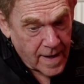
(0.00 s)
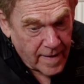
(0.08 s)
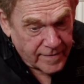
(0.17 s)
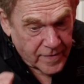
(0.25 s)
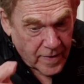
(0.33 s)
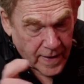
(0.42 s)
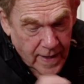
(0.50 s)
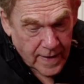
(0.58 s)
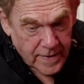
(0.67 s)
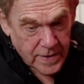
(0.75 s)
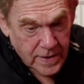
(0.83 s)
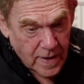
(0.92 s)
after I'd
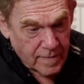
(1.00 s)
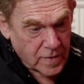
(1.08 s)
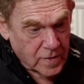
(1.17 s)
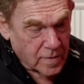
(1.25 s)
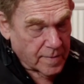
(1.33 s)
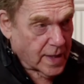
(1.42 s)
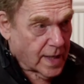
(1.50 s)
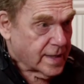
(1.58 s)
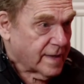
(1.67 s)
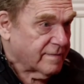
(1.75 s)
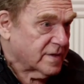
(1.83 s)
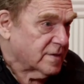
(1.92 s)
gotten the job, they told me I
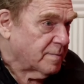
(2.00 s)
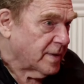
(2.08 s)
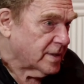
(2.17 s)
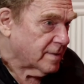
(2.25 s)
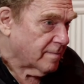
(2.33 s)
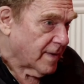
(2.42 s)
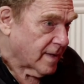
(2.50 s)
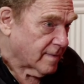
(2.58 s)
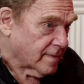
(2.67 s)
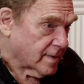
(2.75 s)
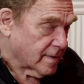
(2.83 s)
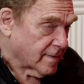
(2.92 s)
had to have a speech
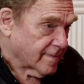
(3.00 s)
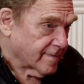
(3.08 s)
impediment